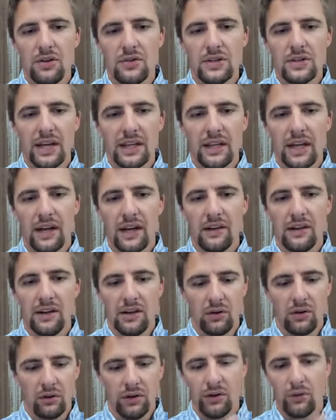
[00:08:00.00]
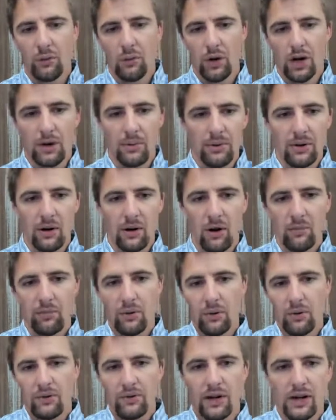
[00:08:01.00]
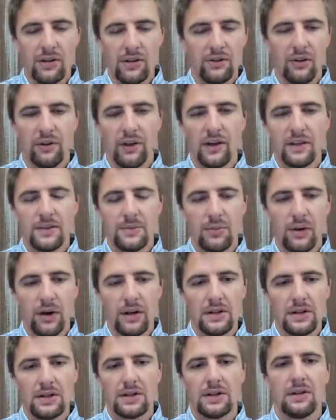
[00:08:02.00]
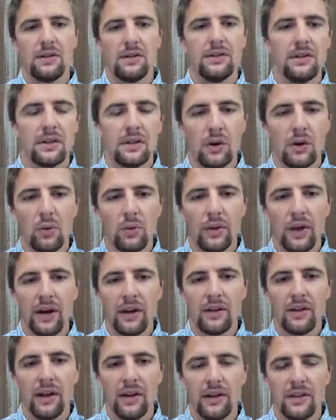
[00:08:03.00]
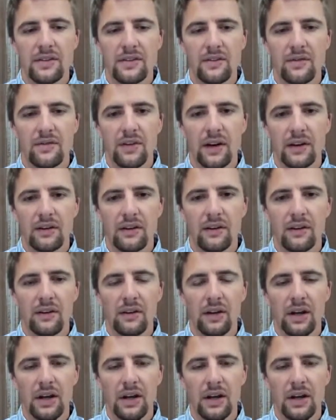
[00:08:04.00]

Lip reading: take that needle and rub it on both sides on that sponge to coat that in that disinfectant.